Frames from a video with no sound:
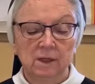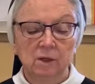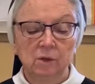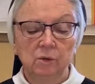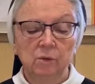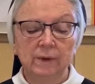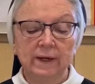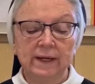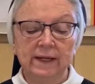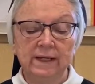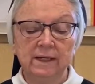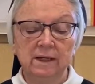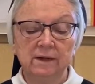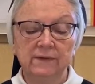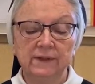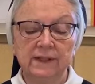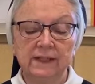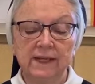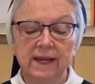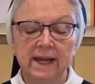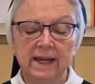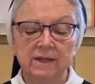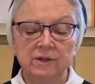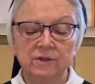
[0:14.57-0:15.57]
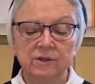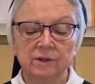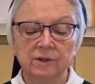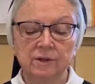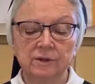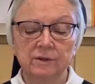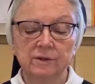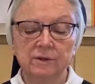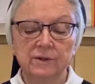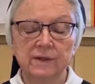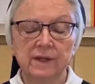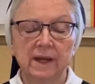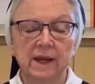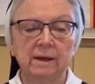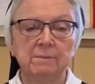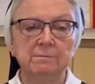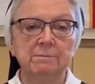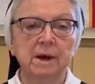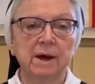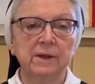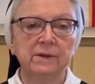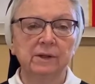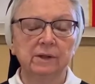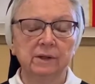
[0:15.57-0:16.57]
Queen of the Angels and
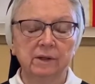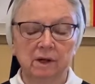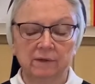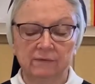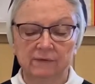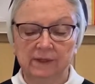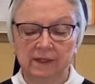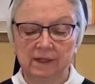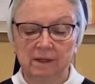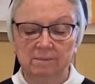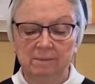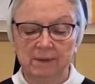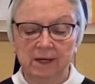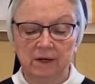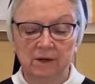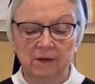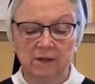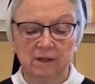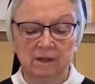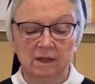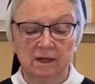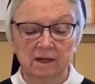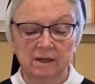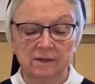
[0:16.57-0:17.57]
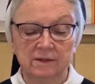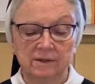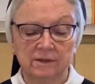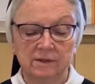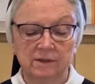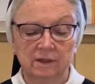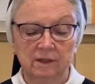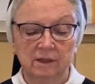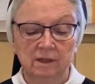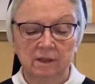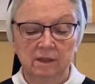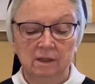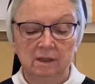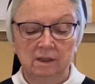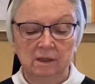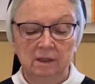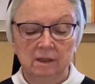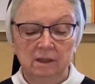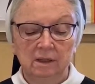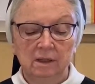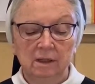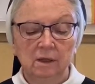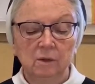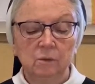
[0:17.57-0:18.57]
Mother of the Americas,
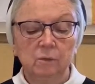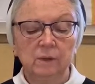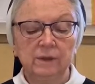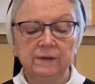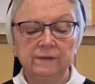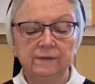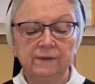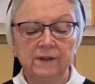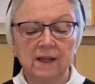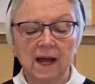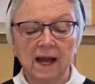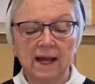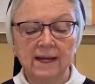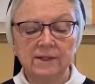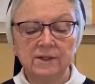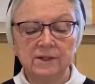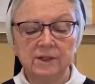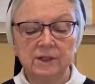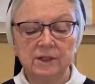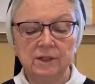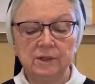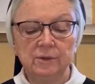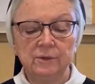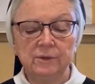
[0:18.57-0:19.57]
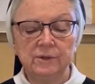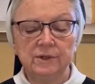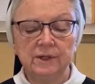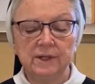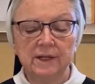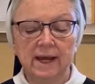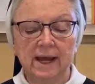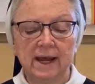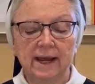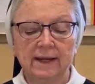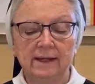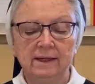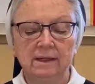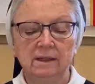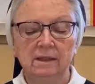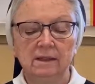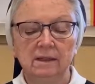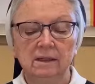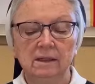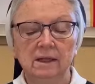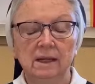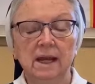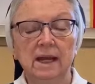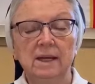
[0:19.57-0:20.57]
we fly to you today
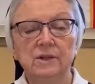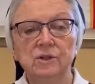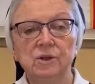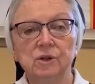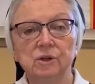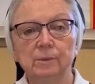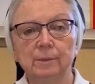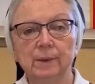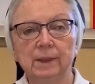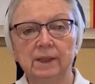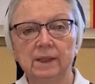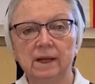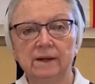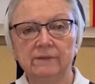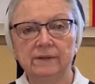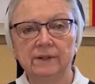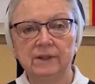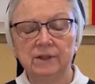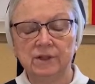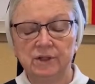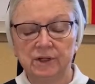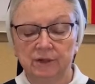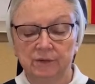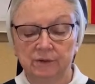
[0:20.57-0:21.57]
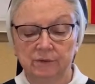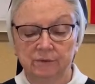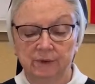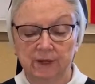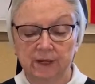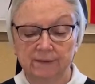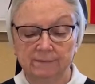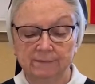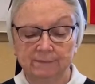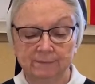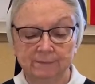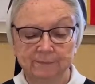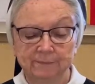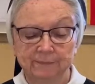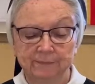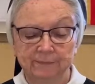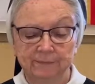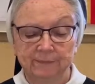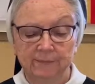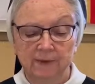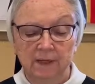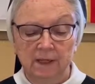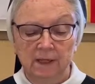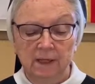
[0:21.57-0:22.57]
as your beloved children.
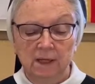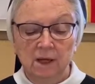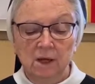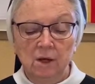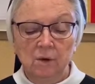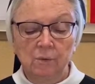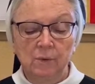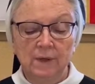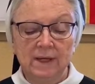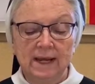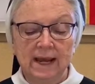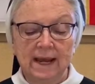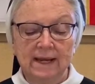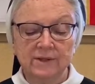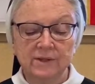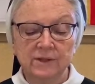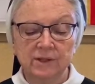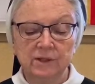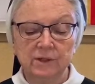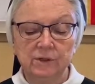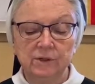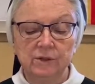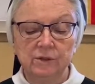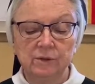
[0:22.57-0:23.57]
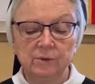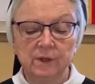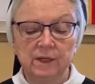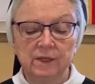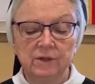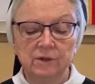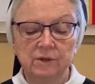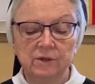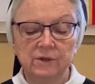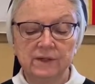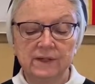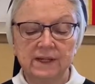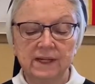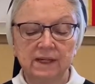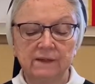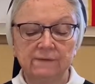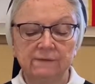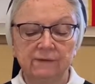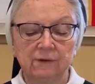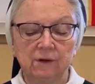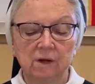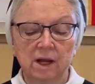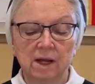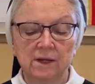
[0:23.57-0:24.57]
We ask you to intercede
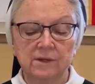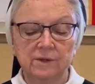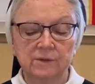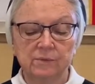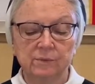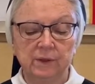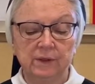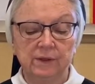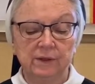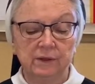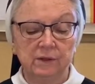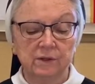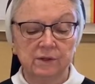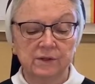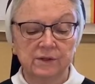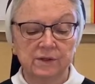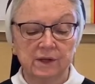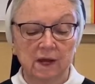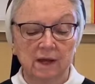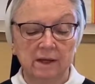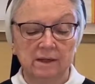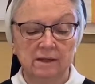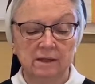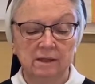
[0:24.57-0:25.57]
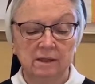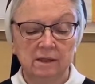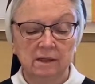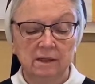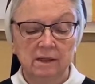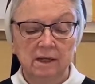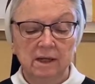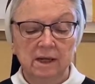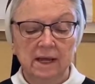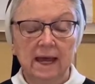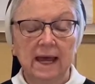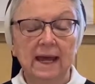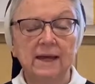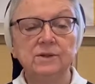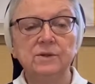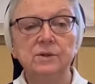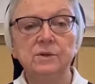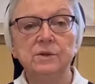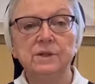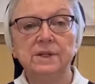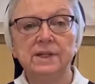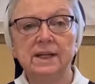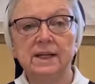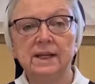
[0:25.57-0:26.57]
for us with your Son, as
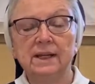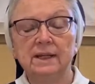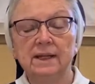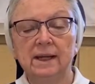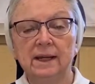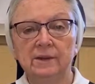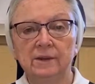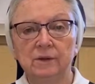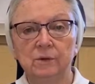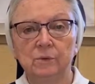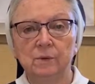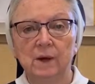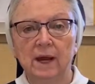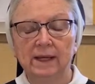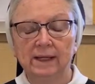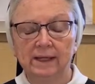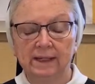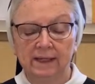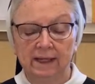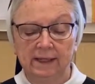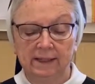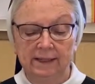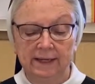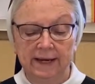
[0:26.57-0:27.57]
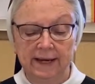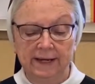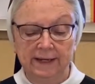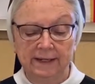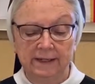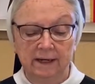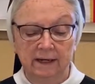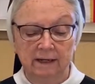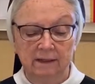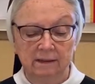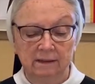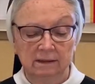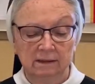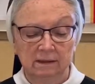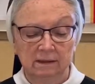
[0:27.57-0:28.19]
you did at the wedding in Cana.